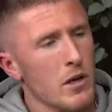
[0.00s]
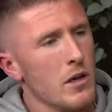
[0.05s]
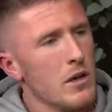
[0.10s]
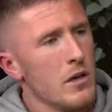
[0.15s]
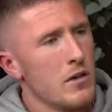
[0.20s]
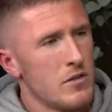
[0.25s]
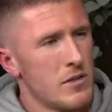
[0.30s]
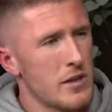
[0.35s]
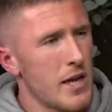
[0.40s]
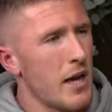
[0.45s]

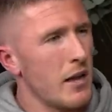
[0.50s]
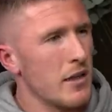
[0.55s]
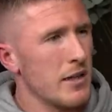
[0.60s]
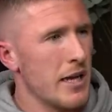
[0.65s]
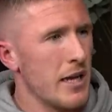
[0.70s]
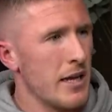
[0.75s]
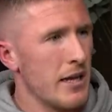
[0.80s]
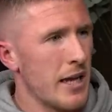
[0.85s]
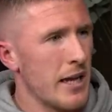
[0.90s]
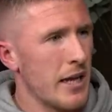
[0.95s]
settled
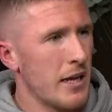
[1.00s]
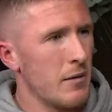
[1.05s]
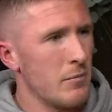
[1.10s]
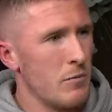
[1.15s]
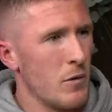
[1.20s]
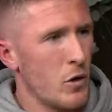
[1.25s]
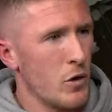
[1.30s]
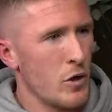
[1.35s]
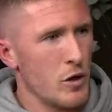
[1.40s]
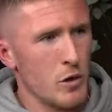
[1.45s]
in, like I'm
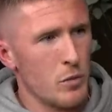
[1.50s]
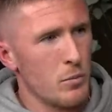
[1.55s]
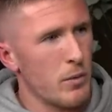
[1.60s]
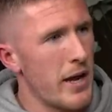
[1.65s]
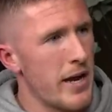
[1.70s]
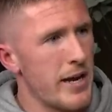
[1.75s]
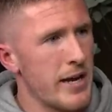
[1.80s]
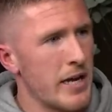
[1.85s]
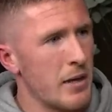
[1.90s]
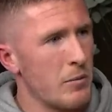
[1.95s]
not a new
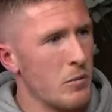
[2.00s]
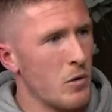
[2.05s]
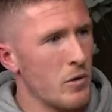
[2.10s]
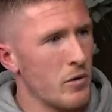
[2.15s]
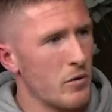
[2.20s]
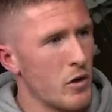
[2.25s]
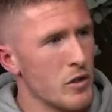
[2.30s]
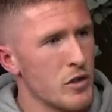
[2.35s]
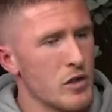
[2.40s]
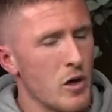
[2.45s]
player anymore, I've
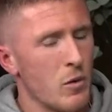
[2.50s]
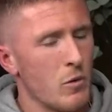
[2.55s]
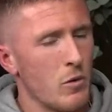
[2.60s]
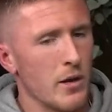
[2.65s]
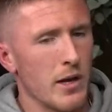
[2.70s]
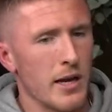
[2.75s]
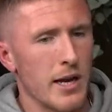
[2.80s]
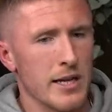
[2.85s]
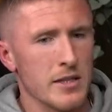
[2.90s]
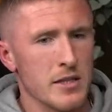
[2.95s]
got to know all
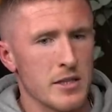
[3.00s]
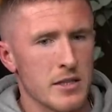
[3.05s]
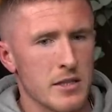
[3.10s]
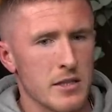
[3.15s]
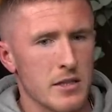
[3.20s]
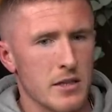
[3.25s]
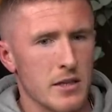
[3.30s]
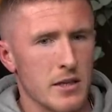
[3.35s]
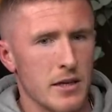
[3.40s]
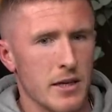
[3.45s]
the lads.
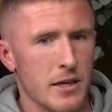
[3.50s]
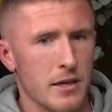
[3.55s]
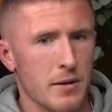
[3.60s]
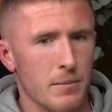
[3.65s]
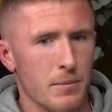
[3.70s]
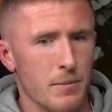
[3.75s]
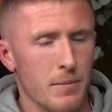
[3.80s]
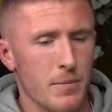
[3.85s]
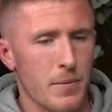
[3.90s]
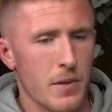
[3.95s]

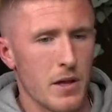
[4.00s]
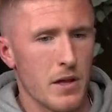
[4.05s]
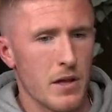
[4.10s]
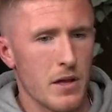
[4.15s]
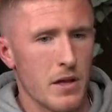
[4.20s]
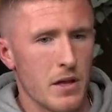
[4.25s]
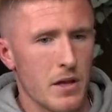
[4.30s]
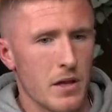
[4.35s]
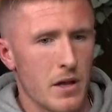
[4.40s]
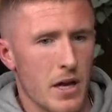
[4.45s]
And
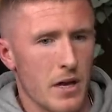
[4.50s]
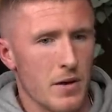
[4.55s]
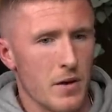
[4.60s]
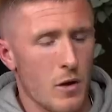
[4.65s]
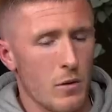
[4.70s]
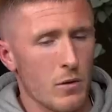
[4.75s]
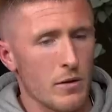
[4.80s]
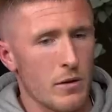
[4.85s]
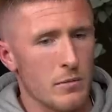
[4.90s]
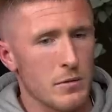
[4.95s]

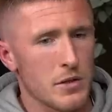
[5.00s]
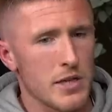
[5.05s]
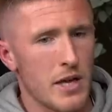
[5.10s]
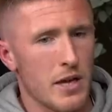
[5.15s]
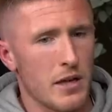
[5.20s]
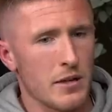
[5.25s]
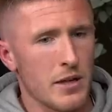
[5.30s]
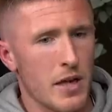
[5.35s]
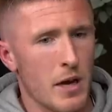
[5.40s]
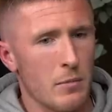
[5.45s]
now I'm
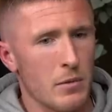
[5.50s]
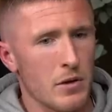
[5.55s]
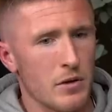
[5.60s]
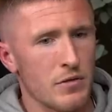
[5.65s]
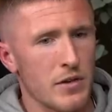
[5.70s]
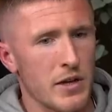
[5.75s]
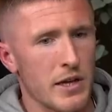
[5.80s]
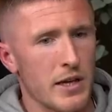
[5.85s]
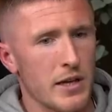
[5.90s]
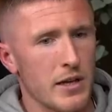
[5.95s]
settled now, but I
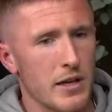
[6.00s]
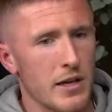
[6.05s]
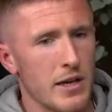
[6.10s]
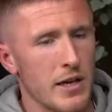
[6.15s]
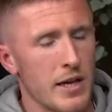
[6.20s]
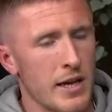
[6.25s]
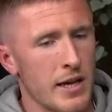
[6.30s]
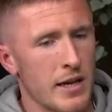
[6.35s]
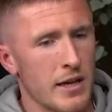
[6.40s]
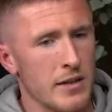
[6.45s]
think
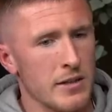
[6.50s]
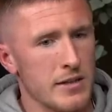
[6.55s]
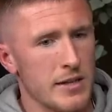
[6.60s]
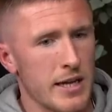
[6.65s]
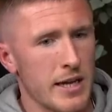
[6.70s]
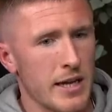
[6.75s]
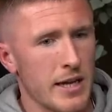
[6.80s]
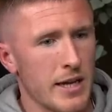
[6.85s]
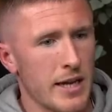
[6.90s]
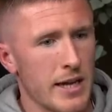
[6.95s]
it can
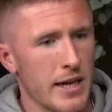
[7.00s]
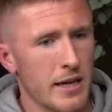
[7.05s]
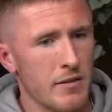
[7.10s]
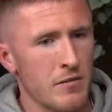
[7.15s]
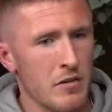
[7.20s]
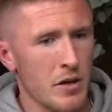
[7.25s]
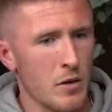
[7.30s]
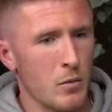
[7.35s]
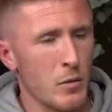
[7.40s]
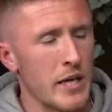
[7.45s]
take, like if
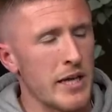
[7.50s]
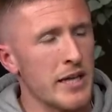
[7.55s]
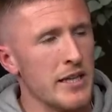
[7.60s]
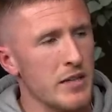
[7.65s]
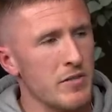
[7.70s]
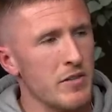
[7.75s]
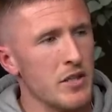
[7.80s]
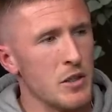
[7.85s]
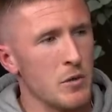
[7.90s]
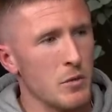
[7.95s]
you're a weak
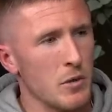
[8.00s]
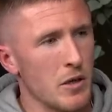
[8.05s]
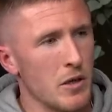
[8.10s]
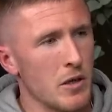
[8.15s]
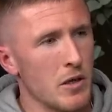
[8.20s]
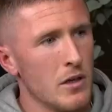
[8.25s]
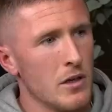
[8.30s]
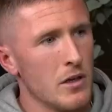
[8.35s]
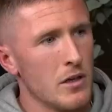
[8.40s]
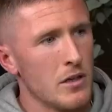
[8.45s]
individual,
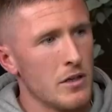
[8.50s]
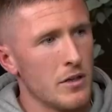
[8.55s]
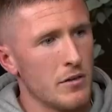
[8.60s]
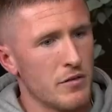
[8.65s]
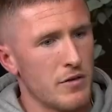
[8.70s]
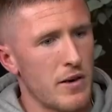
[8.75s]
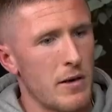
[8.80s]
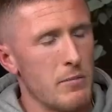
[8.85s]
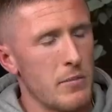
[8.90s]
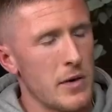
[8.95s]
the
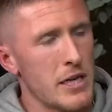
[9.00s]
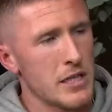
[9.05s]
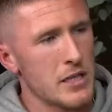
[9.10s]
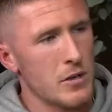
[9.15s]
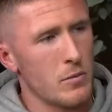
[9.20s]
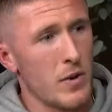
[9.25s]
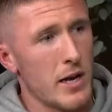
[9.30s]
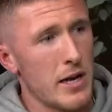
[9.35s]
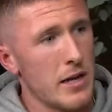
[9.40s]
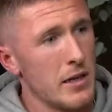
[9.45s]
fan base,
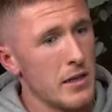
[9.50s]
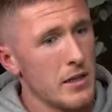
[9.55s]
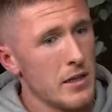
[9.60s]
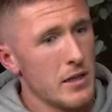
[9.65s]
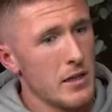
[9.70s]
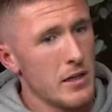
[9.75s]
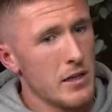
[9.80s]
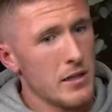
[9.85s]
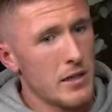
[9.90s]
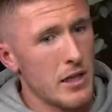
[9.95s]
and when
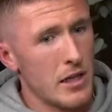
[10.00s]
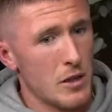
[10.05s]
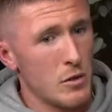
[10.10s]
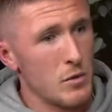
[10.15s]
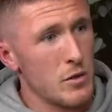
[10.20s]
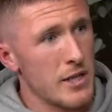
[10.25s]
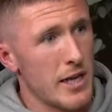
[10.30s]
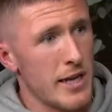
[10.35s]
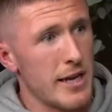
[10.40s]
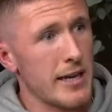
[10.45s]
they do
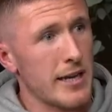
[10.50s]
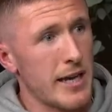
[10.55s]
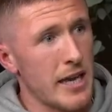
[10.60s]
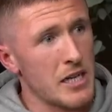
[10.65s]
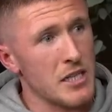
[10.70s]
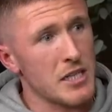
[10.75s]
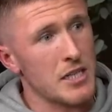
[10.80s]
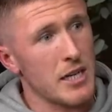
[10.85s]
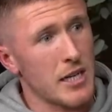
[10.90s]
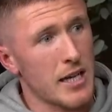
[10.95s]
turn
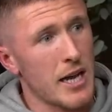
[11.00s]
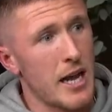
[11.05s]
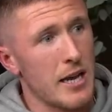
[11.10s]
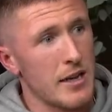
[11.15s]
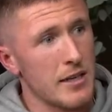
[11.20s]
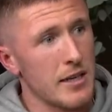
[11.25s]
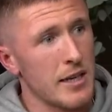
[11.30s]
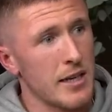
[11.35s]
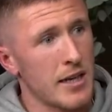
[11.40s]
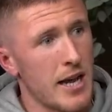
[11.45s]
against you, it
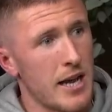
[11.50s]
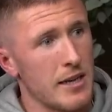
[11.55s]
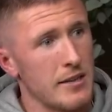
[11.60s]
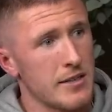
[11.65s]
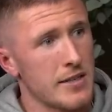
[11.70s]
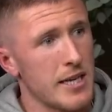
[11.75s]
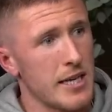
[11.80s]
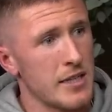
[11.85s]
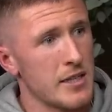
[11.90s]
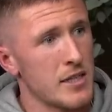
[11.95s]
can
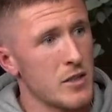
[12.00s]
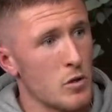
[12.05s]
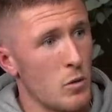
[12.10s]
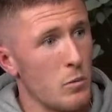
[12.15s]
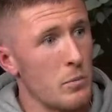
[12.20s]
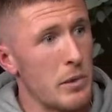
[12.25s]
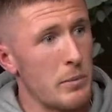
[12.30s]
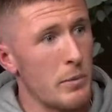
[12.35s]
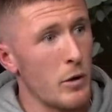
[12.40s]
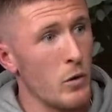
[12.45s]
take some
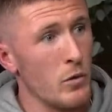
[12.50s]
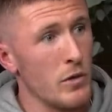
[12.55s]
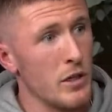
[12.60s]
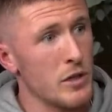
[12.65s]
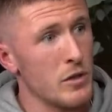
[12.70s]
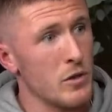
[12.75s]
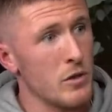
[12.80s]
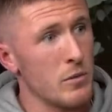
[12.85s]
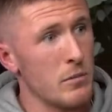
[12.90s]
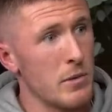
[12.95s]
people under,
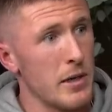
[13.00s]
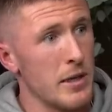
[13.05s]
do you know what I